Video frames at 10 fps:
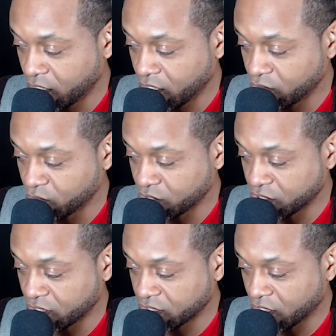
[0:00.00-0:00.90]
He was
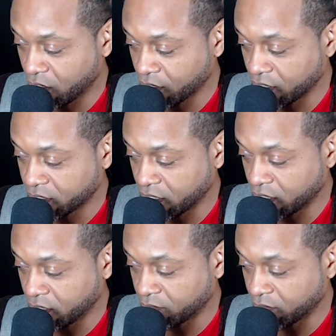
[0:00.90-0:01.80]
just talking to
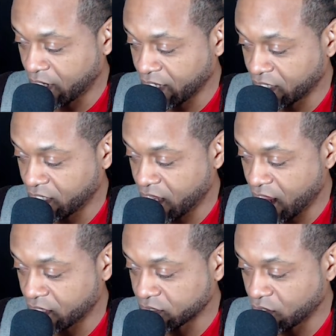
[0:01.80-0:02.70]
him like he
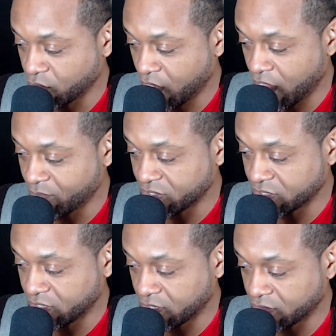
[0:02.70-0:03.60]
has no common
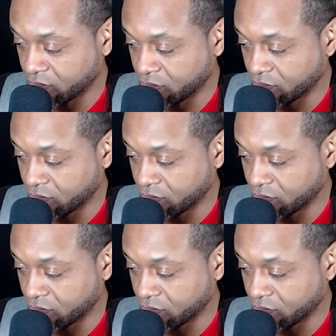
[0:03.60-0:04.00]
sense,